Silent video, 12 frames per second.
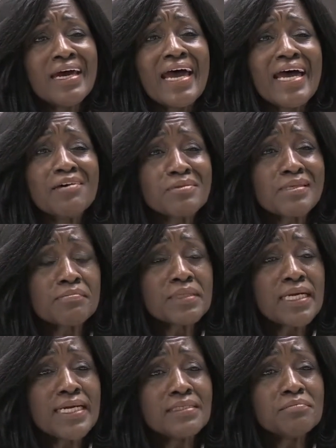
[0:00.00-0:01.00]
have some
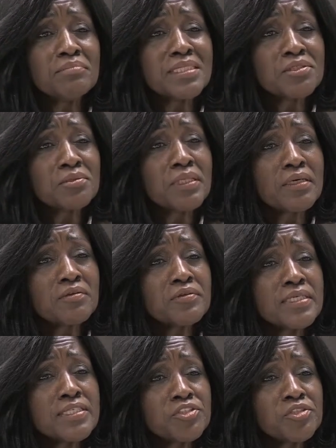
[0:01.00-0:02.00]
kind of mental health
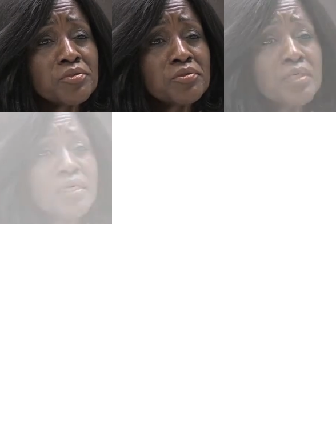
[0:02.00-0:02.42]
issue.